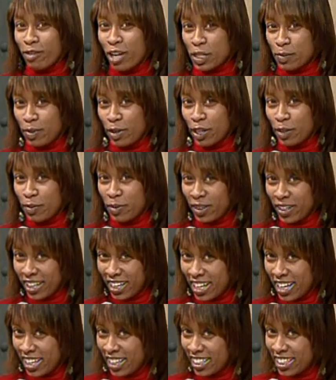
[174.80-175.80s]
Roxbury Community
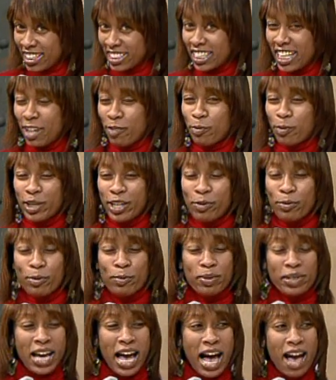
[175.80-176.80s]
College, and we will
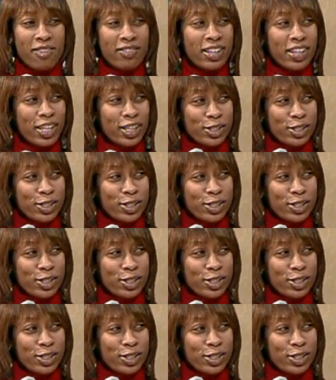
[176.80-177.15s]
be having